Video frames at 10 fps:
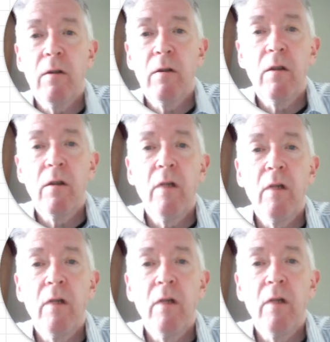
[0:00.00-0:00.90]

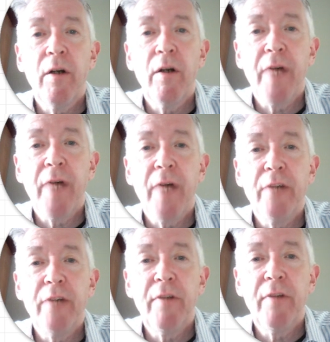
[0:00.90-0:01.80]
regarding to that entry
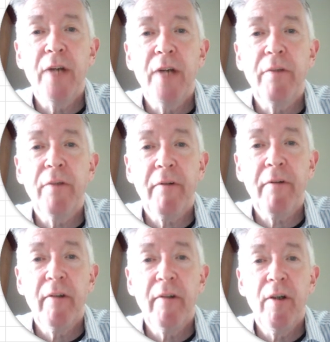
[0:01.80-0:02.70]
there. So for
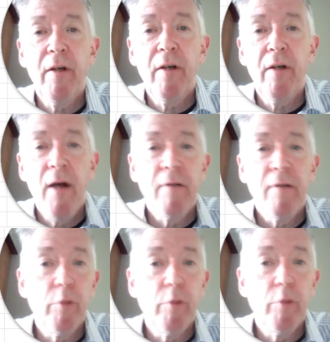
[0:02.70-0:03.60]
Florida, there will
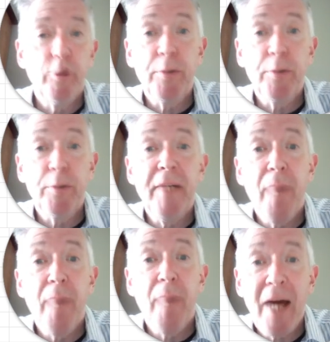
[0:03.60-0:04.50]
just be
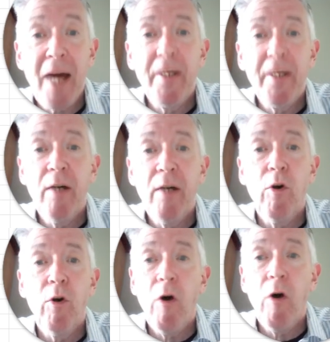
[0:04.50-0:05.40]
Miami or
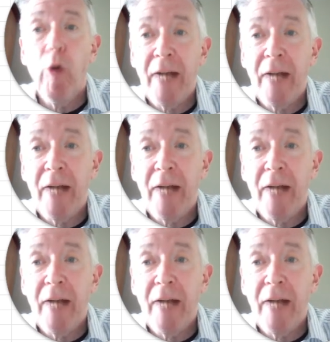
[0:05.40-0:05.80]
Orlando.